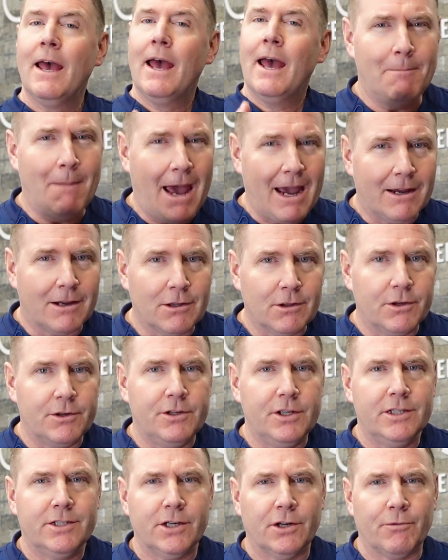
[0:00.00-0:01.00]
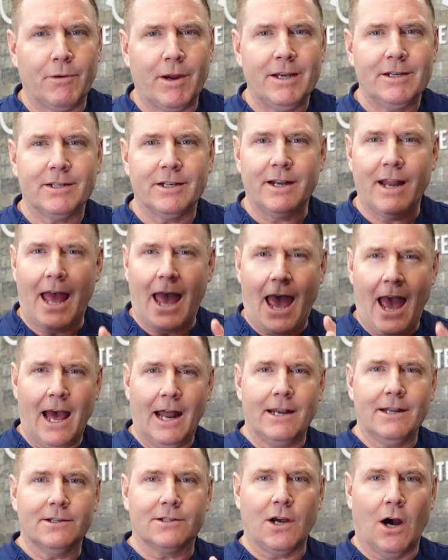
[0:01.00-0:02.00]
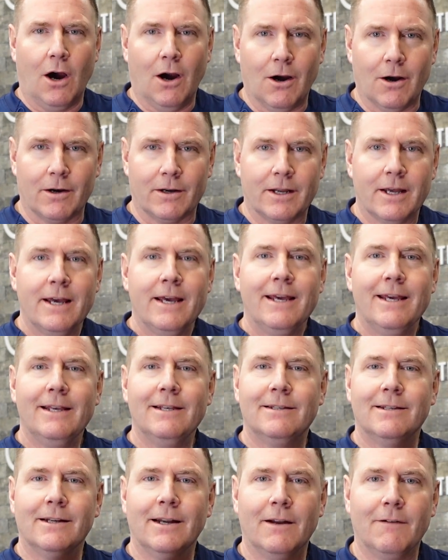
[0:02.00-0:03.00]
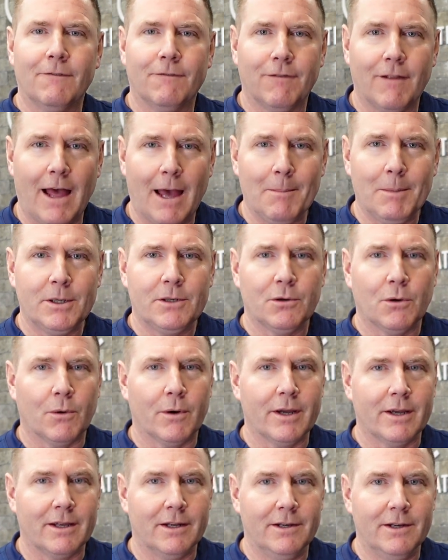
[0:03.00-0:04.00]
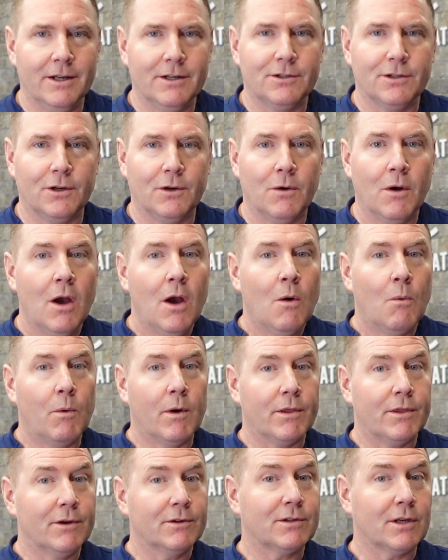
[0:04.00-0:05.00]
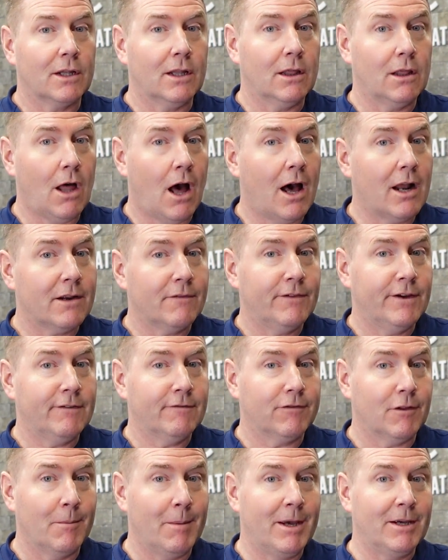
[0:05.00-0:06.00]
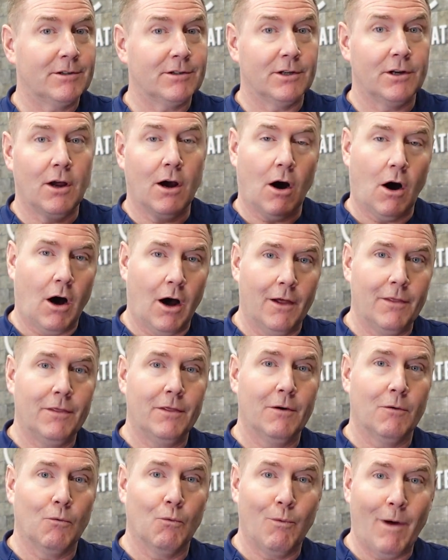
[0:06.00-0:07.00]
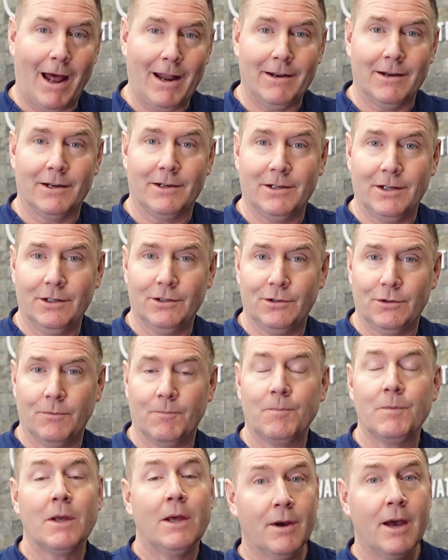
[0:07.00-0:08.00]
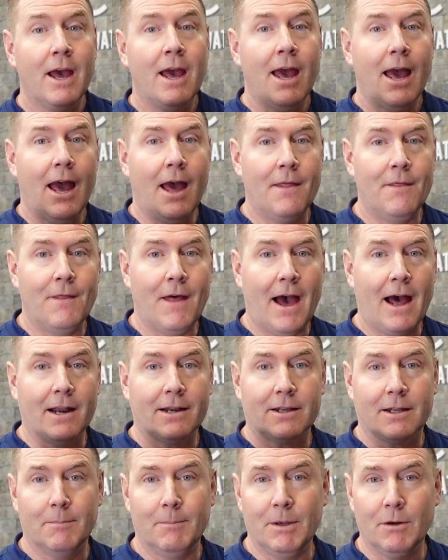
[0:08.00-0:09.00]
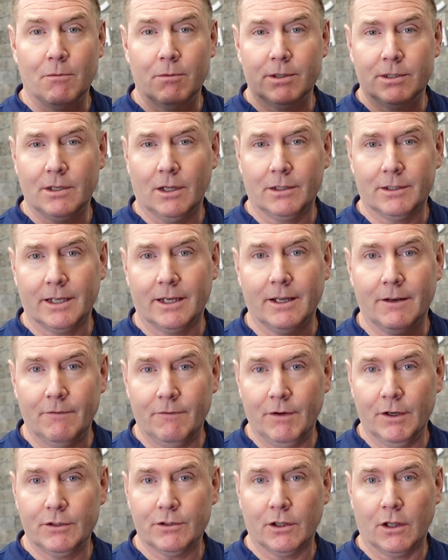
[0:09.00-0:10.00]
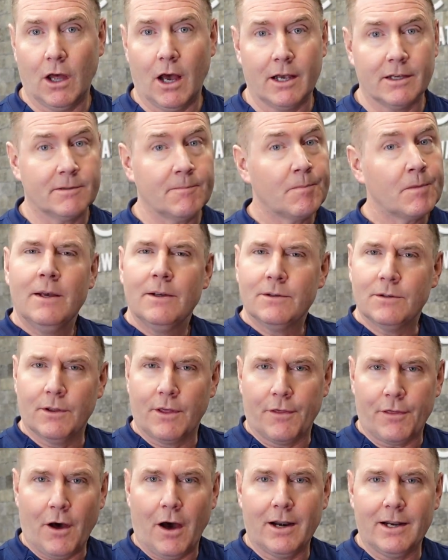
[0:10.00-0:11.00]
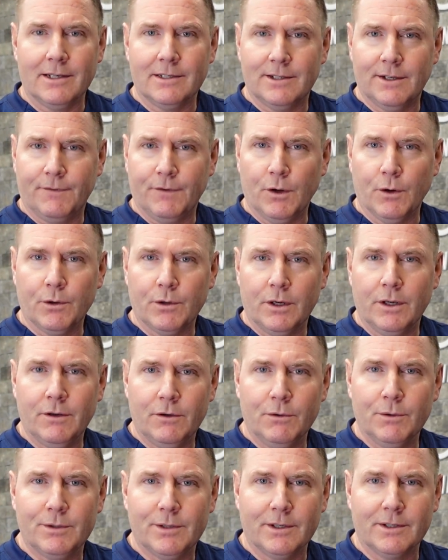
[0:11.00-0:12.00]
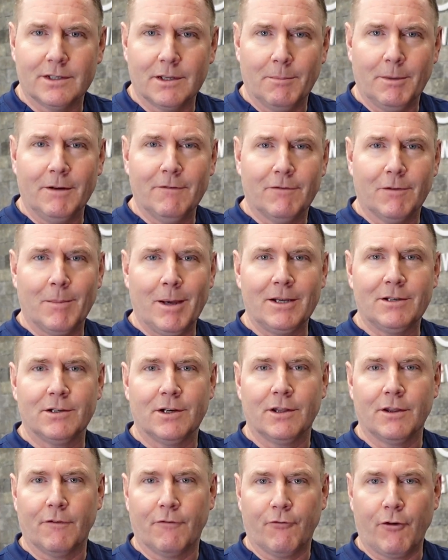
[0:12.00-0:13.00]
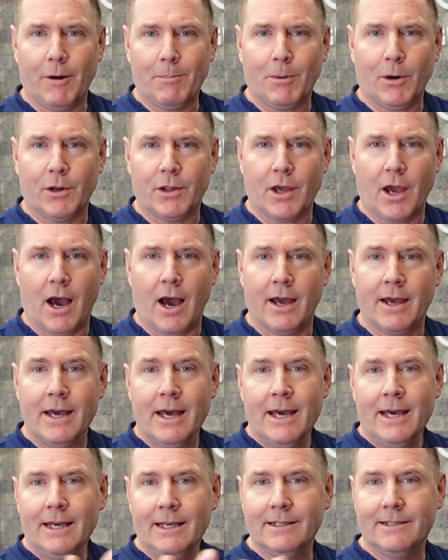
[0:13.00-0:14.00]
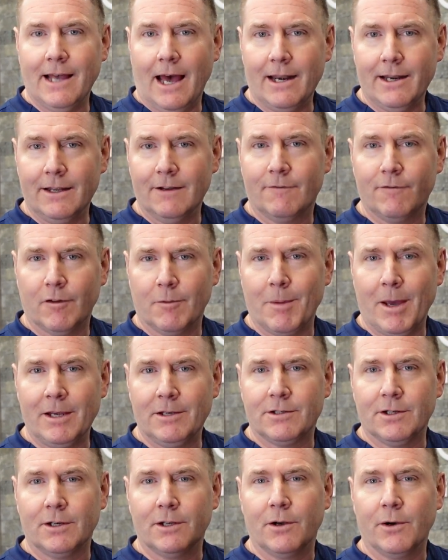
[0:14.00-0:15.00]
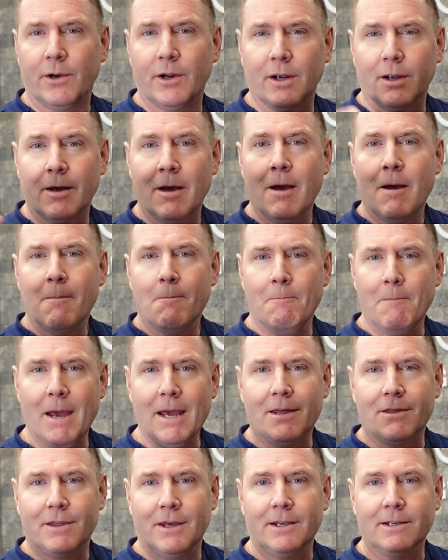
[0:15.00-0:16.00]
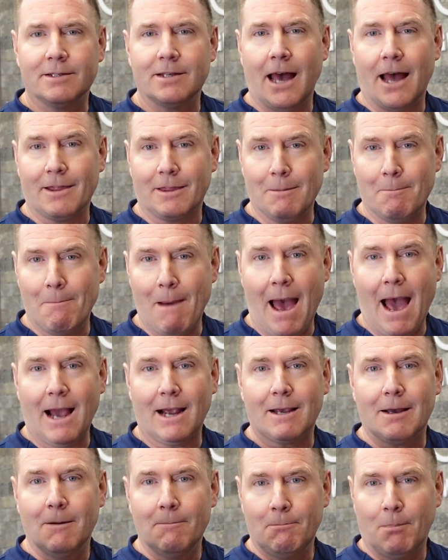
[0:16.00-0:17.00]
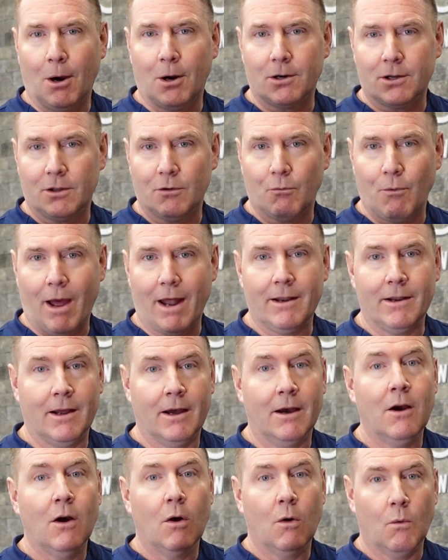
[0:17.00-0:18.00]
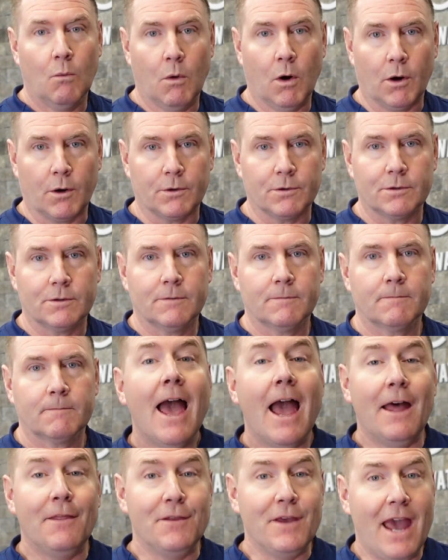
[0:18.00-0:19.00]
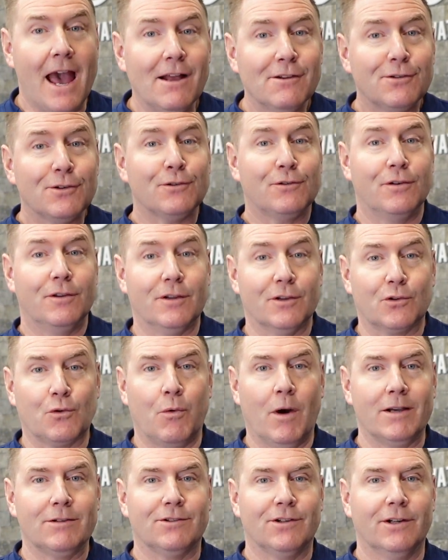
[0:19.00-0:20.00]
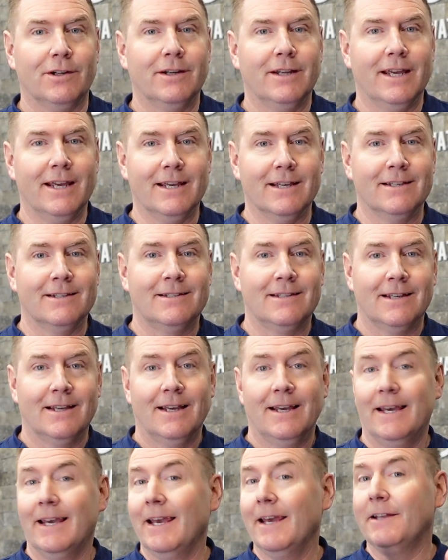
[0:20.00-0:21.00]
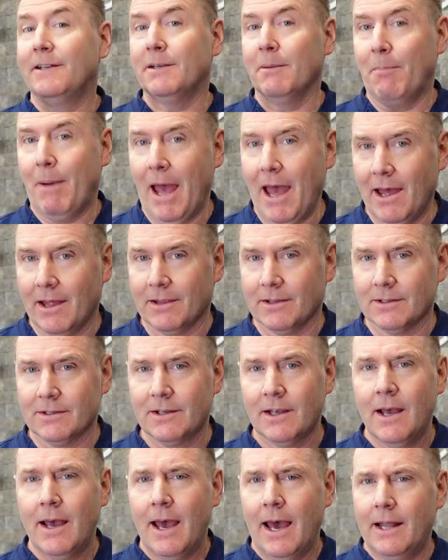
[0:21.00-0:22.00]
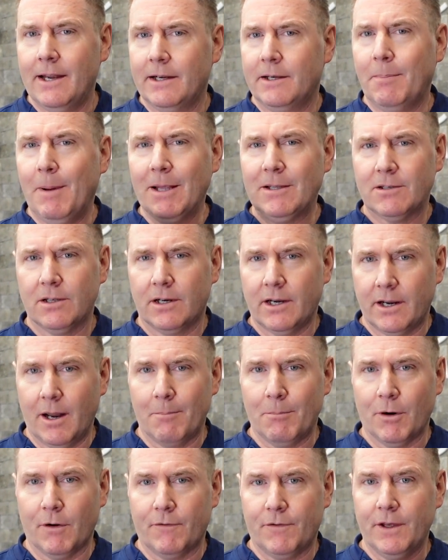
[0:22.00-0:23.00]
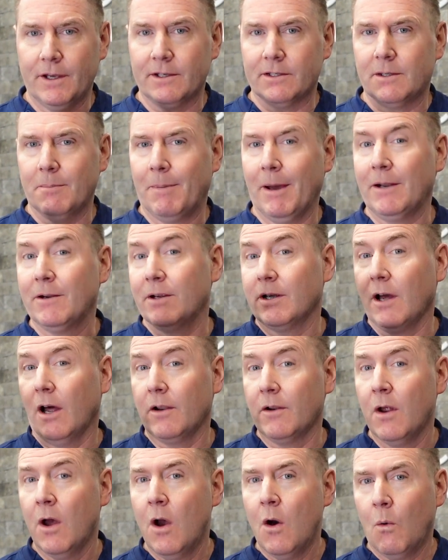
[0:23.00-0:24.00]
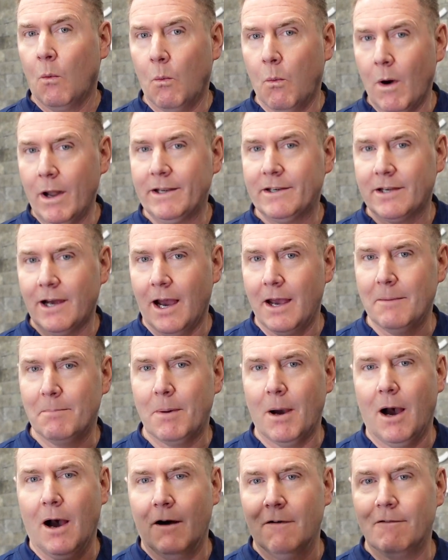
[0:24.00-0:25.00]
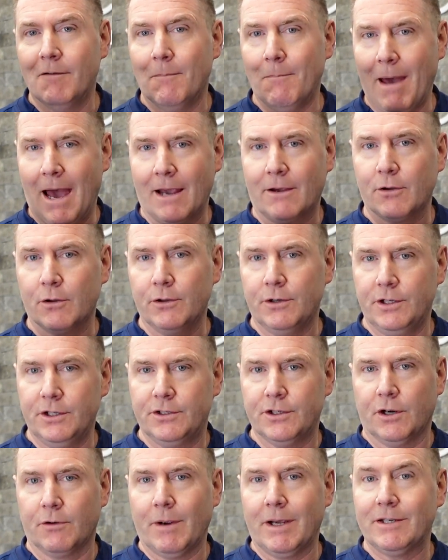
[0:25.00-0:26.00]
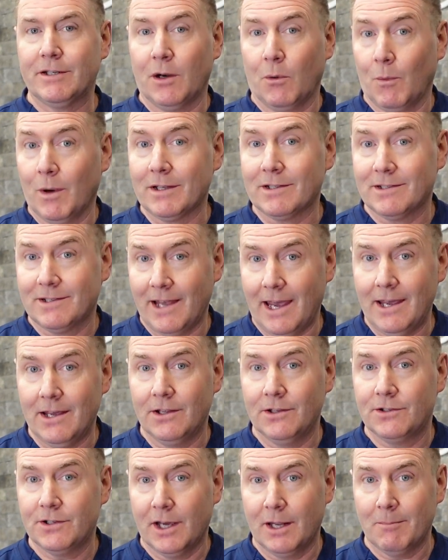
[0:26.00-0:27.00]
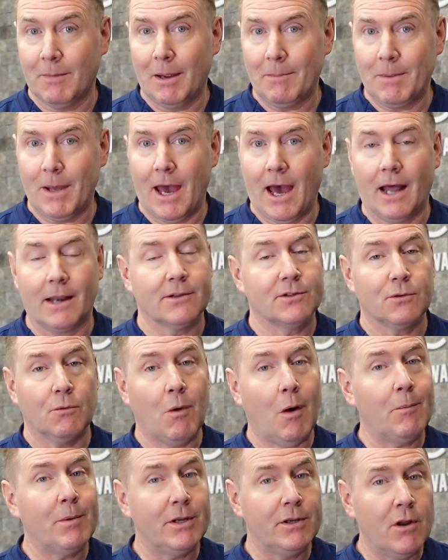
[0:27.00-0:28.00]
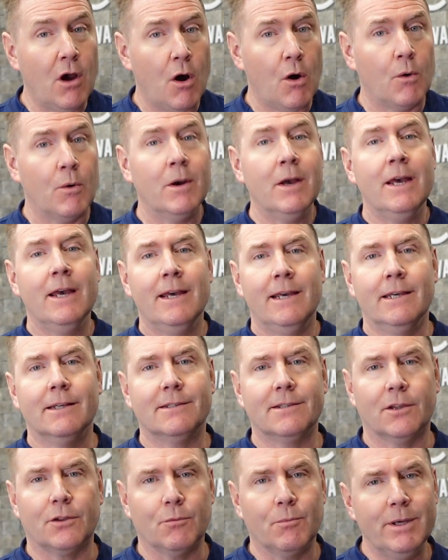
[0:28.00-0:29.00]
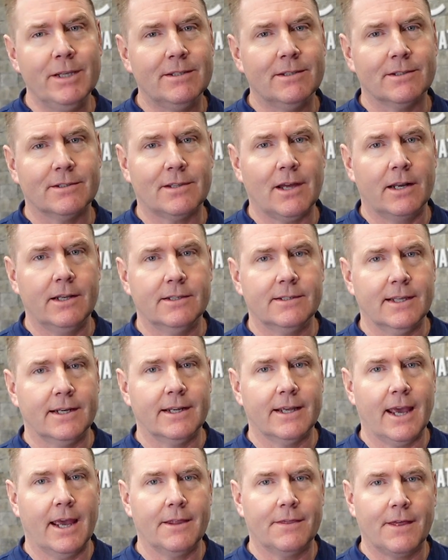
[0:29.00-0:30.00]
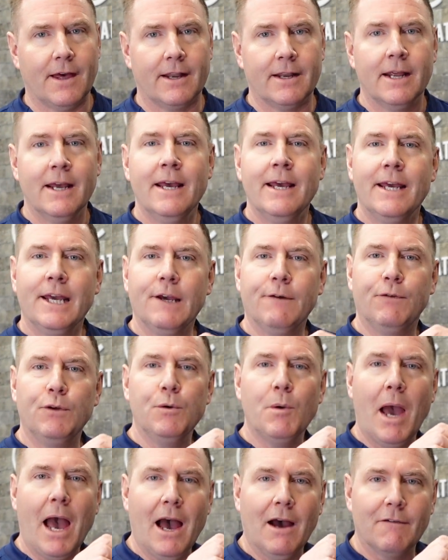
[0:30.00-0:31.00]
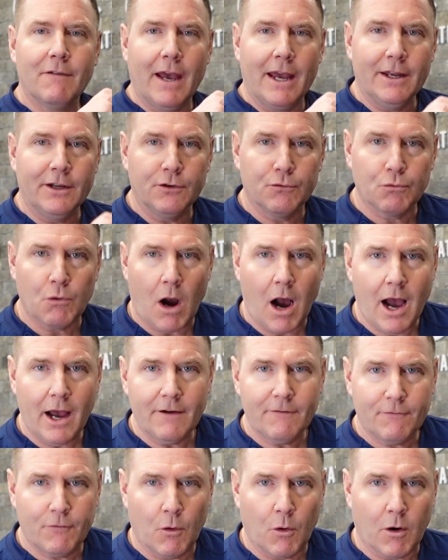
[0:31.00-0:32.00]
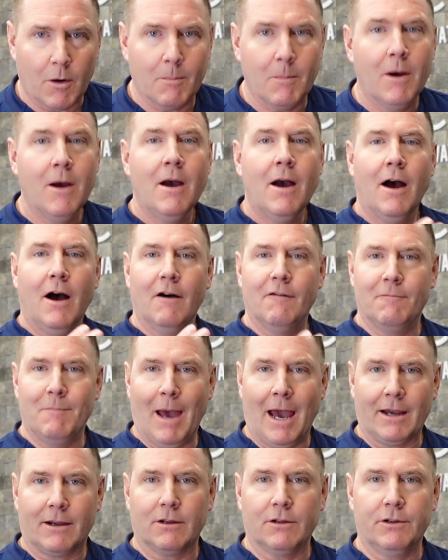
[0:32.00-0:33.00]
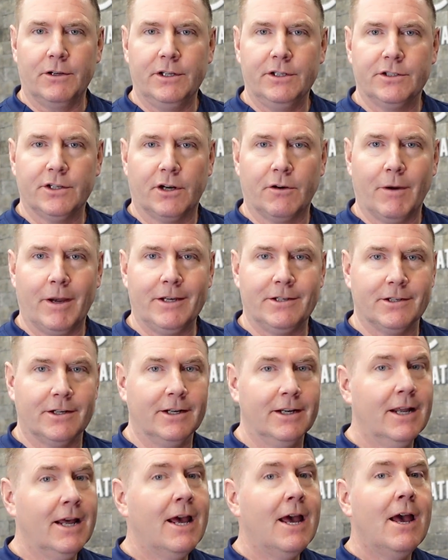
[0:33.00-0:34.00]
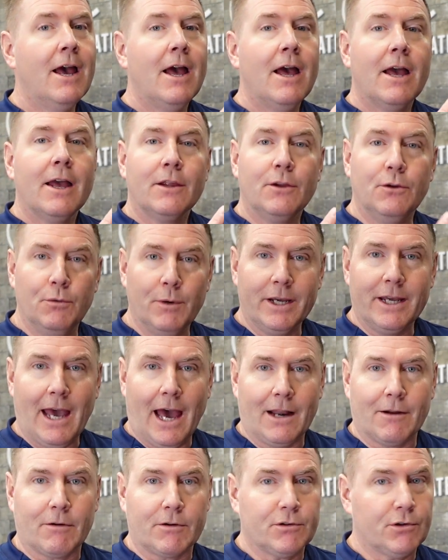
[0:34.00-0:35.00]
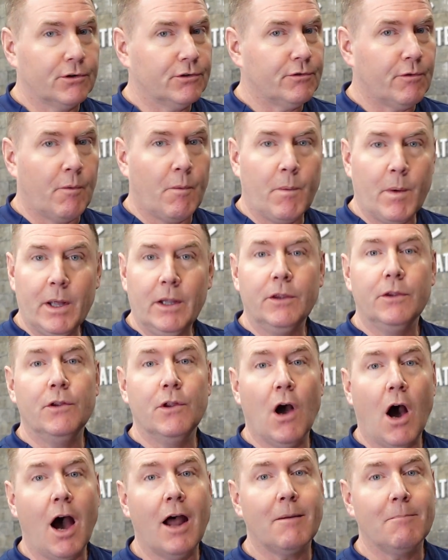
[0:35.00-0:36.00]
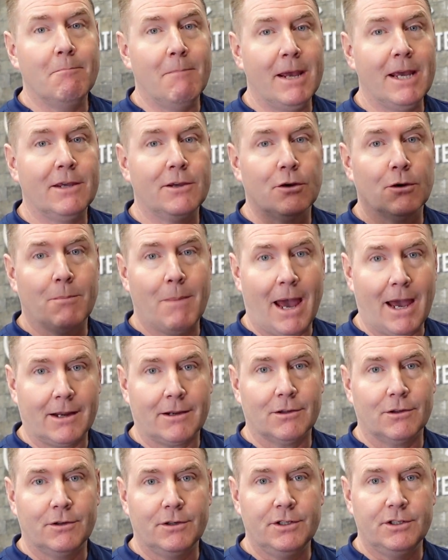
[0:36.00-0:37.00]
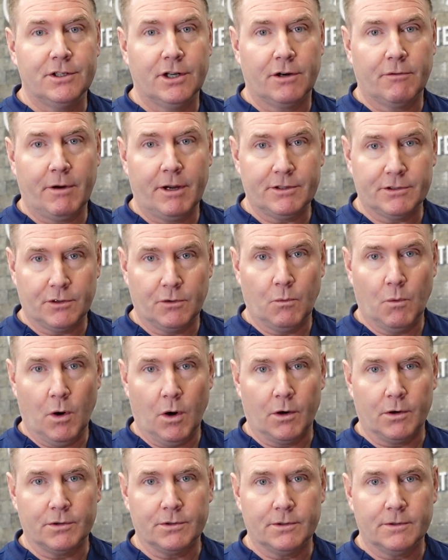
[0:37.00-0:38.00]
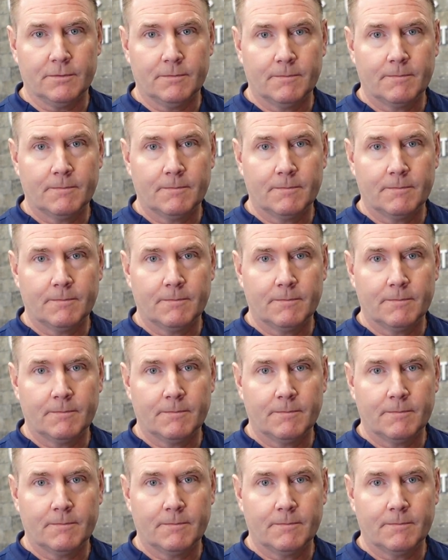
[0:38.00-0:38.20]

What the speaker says: Macular degeneration at its heart is an inflammatory condition where there's a lot of inflammation on the retina tissue, and that can be resulting in vision loss. So the thought is, if you're inducing some inflammation in the front part of the eye, is that inflammation going to make things at the back part of the retina worse? And the answer to this question is, it depends. And it depends on a number of things, depending on what type of macular degeneration and what stage it might be at. So what we know is that the recent studies indicate that if you have a dry form of macular degeneration, doing cataract surgery will not make your macular degeneration worse.